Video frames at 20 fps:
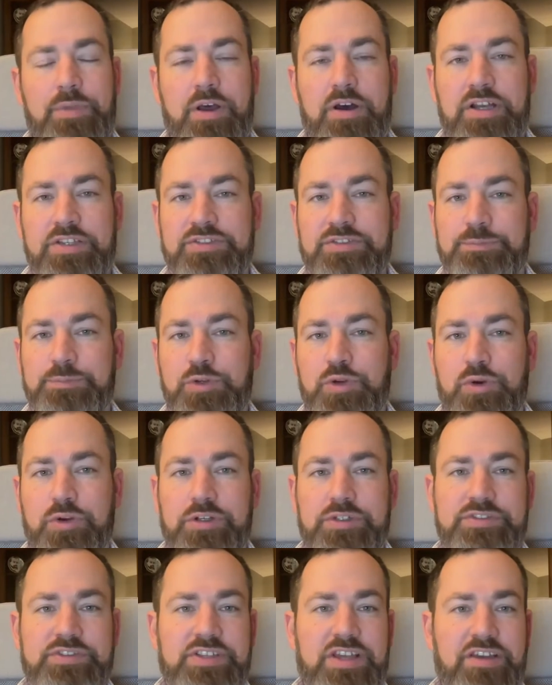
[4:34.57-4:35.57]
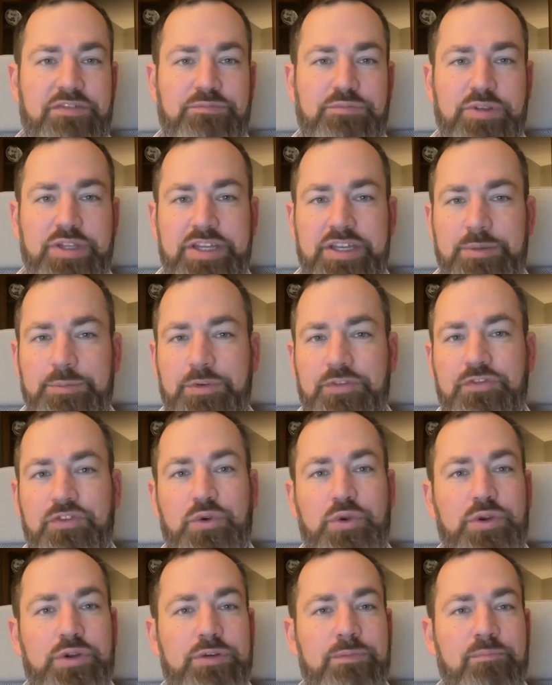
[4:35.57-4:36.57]
awesome course, I've played it
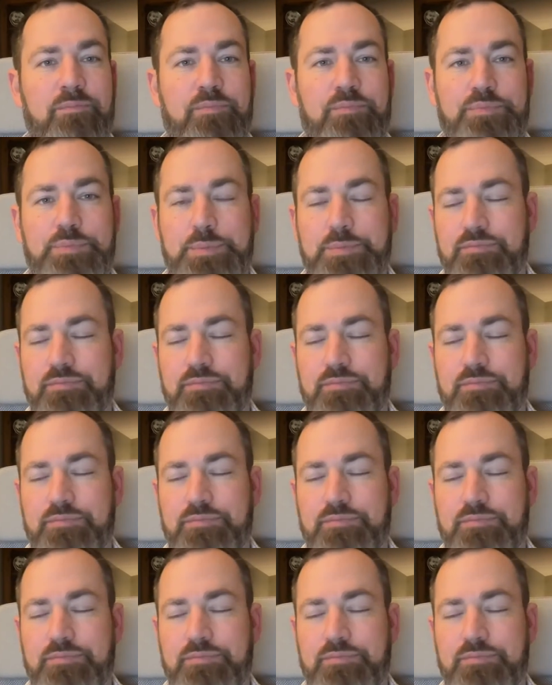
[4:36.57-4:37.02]
before,